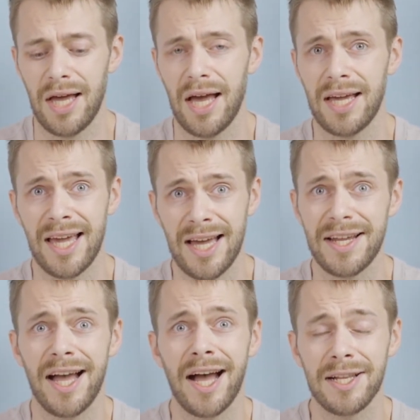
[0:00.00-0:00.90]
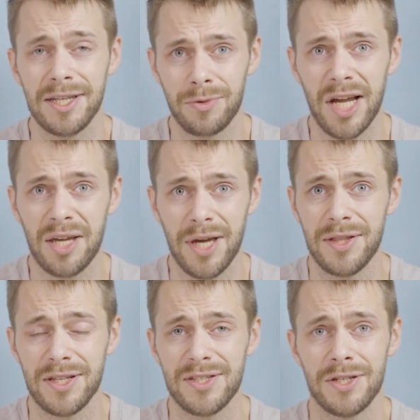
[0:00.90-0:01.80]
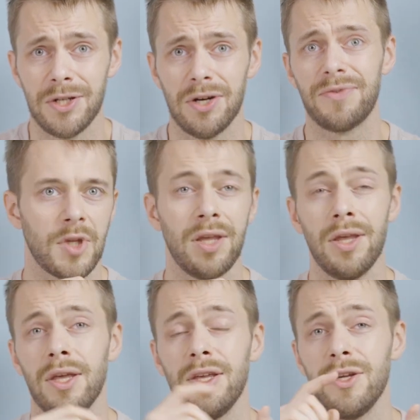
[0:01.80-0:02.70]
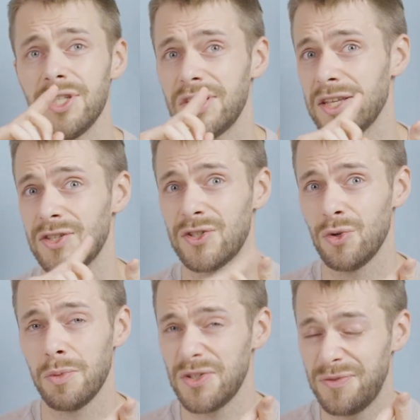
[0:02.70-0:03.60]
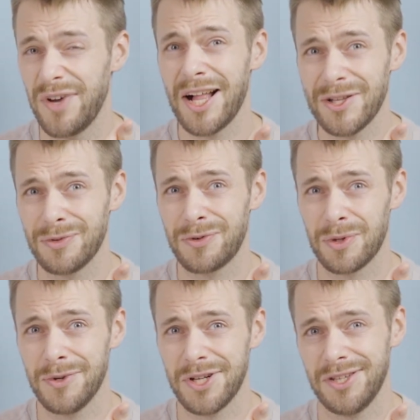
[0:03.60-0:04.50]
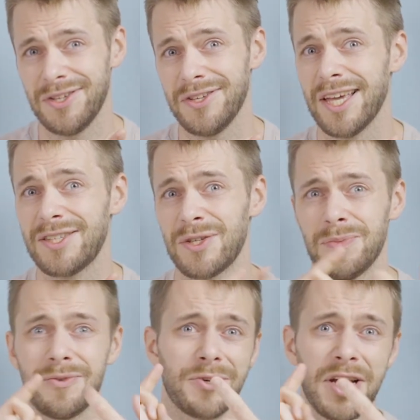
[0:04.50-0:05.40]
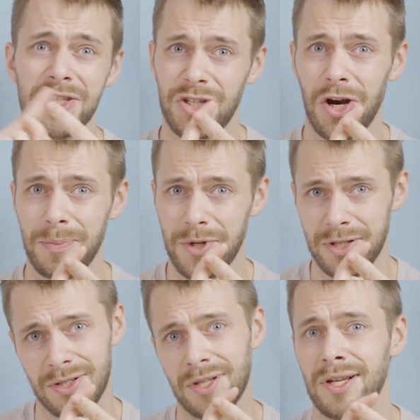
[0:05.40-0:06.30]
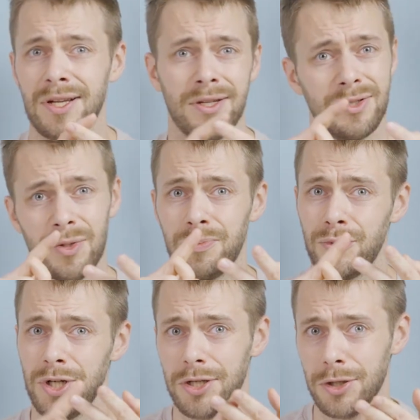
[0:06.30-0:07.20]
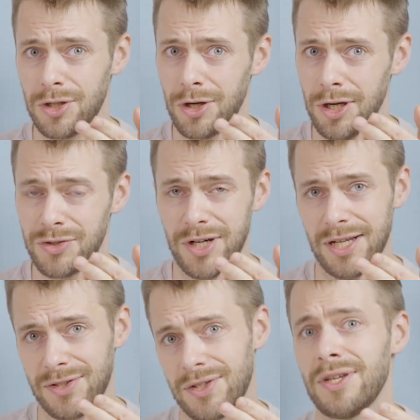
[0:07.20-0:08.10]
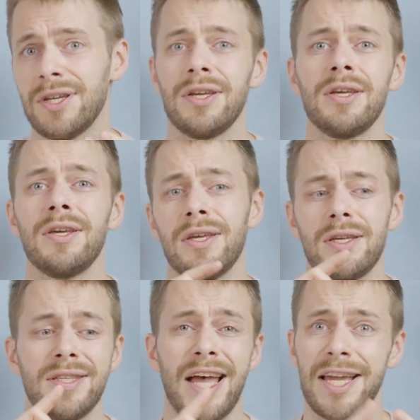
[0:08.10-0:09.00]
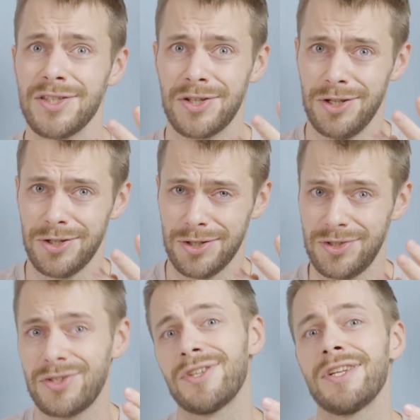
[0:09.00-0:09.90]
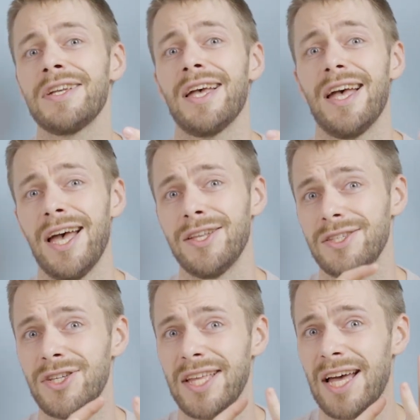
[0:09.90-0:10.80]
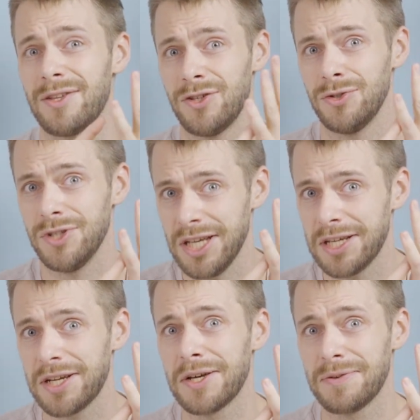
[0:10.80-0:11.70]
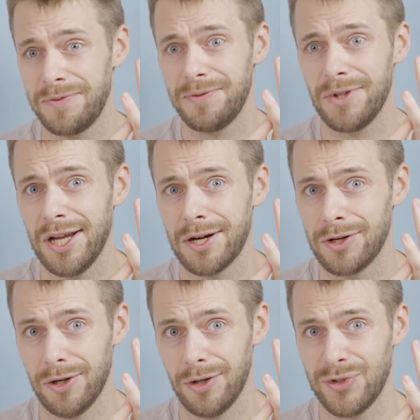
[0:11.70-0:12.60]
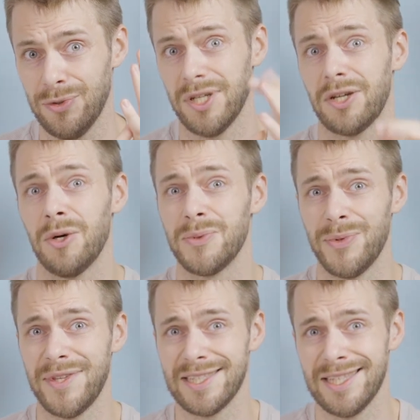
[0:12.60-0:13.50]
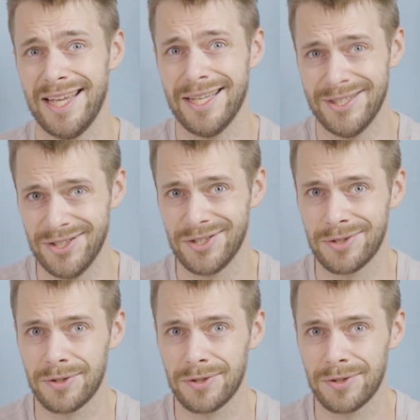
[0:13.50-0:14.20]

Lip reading: I can't highly recommend this enough. You just get so much value for the money. You get some great sharpness, some pretty good contrast, nice colors, and you get that unique flare also that comes with this lens.